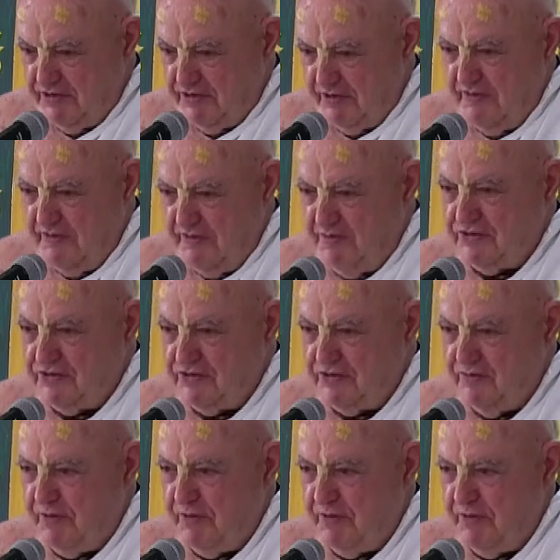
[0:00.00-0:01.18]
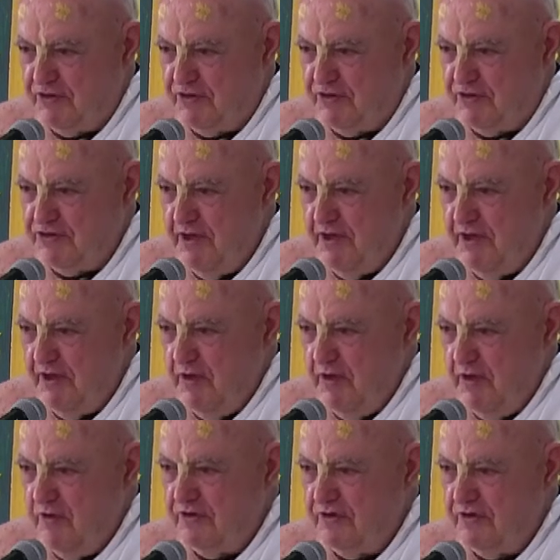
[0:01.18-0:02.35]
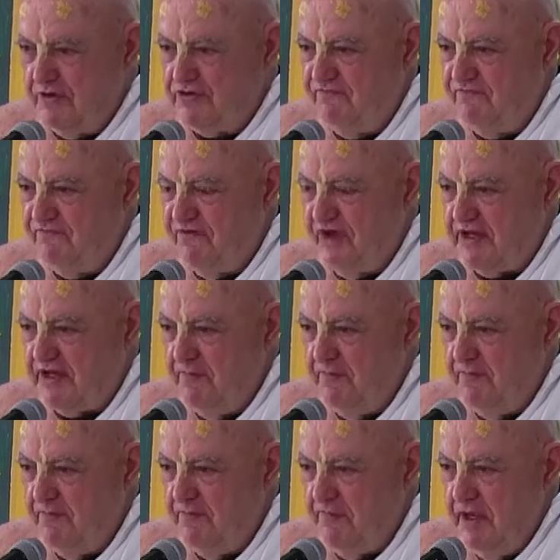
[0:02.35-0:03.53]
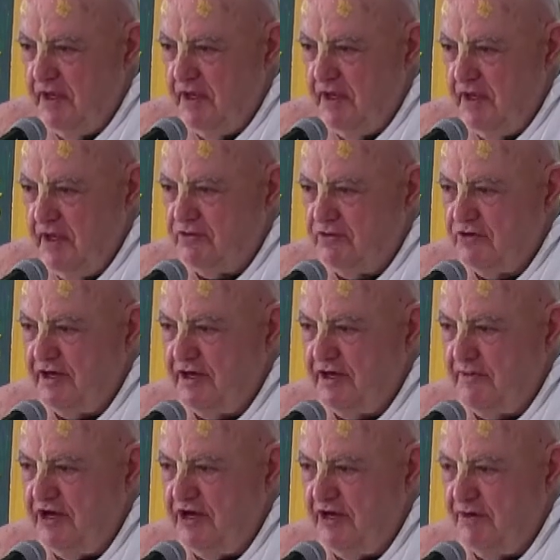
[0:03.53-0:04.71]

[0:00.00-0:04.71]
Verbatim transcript: in distributing books. Prabhupada's books went out so fast. It was like an